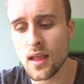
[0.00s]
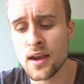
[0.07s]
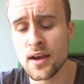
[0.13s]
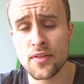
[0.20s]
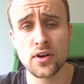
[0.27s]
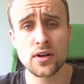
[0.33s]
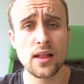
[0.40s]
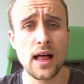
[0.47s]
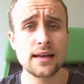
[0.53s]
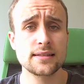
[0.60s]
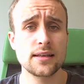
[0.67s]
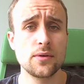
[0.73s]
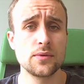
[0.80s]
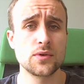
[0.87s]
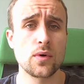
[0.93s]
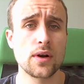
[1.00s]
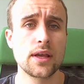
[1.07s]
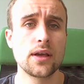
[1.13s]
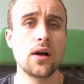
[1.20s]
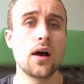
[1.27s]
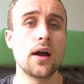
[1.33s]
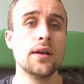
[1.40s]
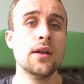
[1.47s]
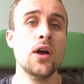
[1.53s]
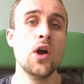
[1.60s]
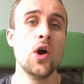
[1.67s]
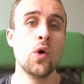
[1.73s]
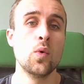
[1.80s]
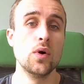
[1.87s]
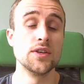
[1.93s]
Another class I was working on
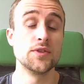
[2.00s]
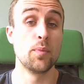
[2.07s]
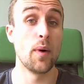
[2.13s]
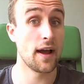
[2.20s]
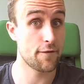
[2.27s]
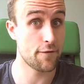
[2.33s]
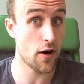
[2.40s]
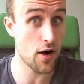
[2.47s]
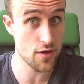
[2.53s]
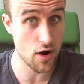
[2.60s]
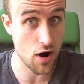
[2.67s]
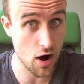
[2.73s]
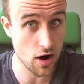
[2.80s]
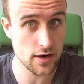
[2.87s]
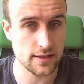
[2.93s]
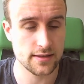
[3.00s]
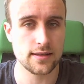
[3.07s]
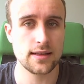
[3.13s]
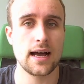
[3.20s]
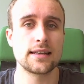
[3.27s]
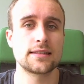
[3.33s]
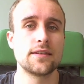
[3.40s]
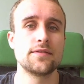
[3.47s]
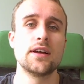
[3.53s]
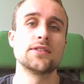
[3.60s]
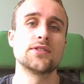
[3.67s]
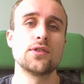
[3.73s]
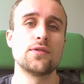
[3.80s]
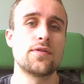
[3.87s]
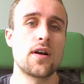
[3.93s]
was by far the hardest class I've done
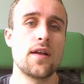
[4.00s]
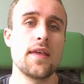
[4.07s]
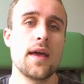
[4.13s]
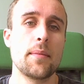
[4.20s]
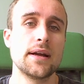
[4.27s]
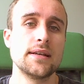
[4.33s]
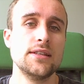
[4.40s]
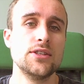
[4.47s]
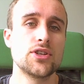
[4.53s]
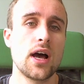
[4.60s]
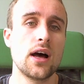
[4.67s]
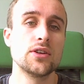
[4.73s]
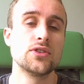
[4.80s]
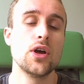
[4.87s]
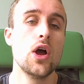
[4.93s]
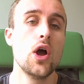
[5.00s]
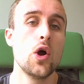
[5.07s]
so far in the MIT Challenge,